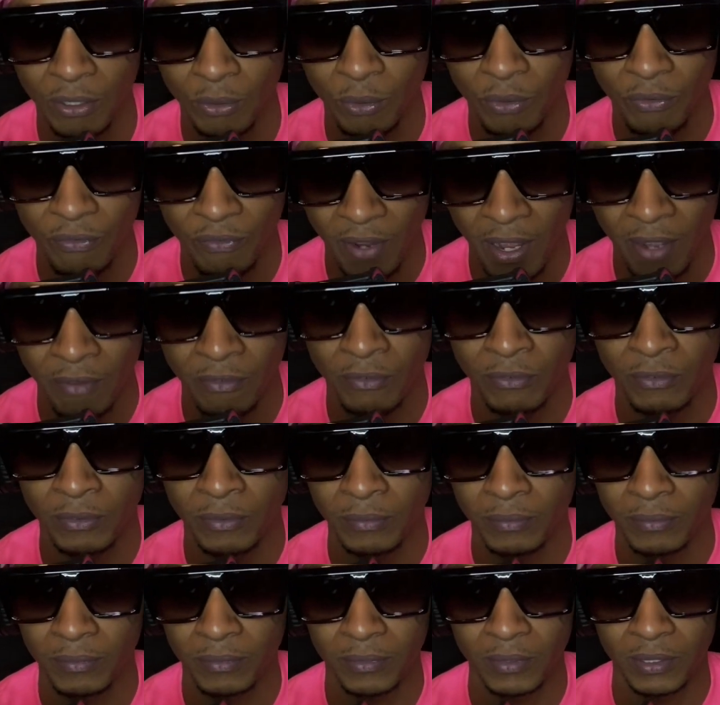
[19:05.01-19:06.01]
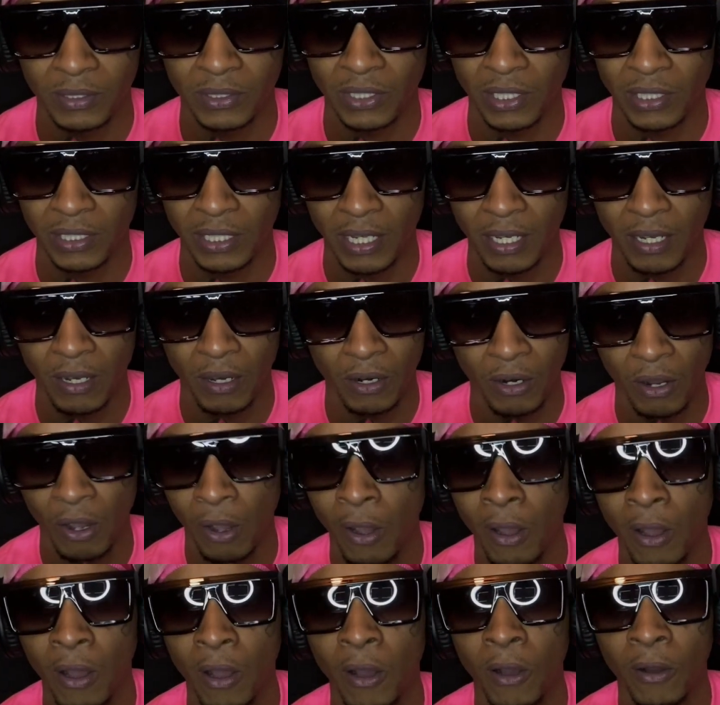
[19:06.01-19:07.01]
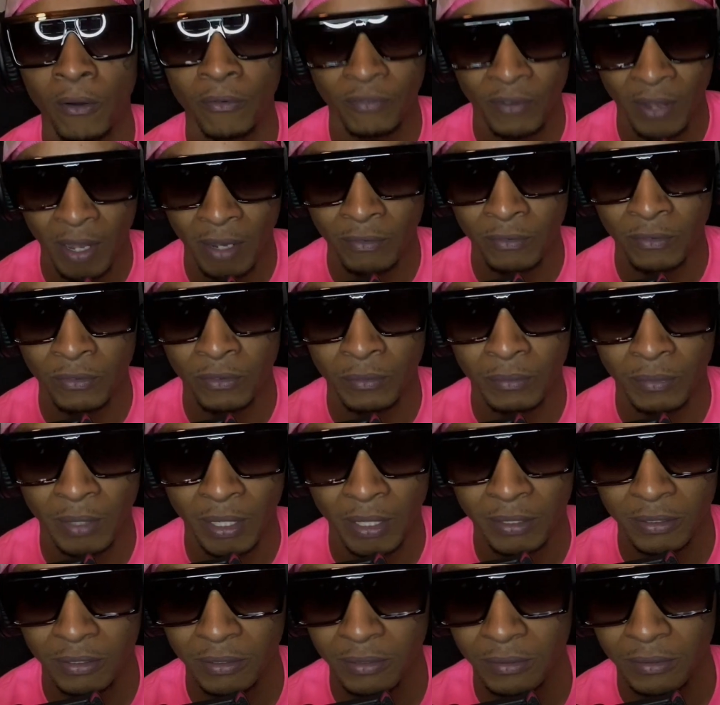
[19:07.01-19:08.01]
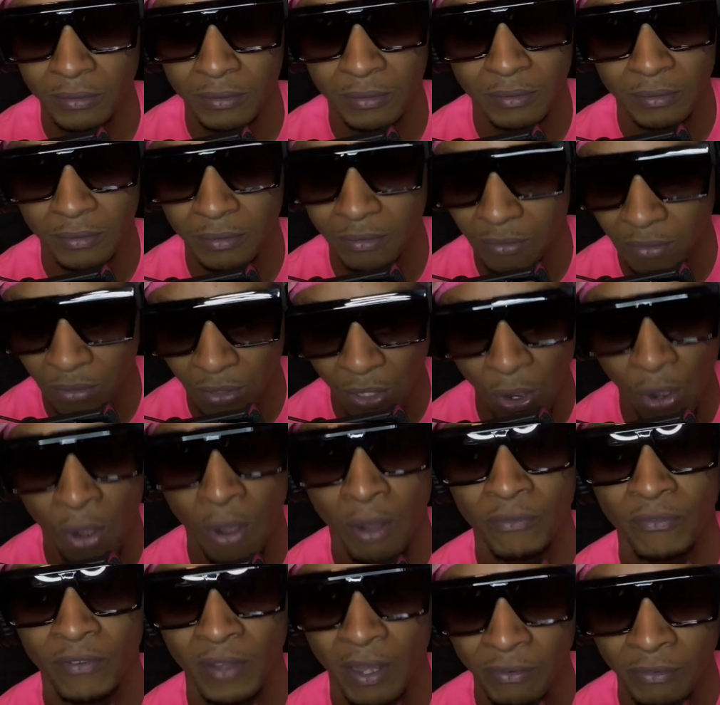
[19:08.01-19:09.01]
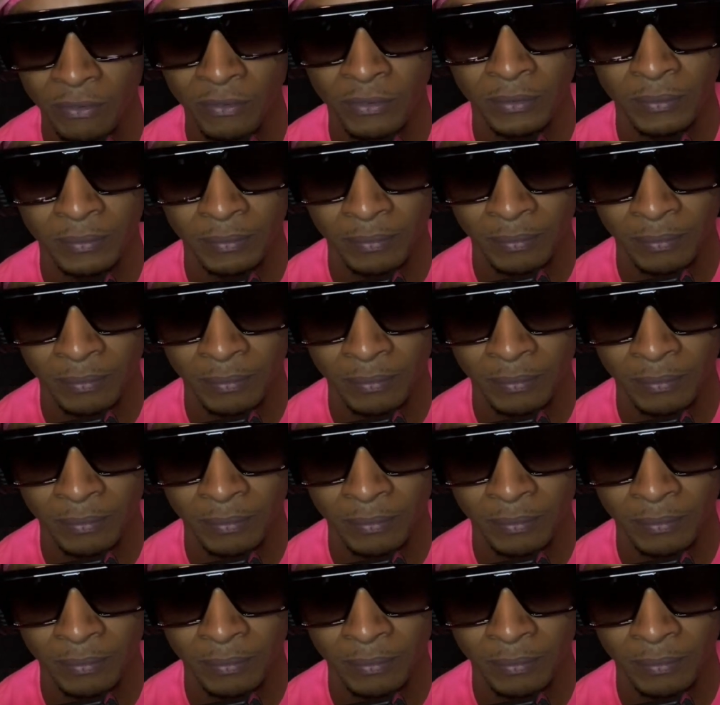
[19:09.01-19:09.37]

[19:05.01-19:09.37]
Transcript: were 5 of them. And it's like they caught all 5 of them, like all 5 of them,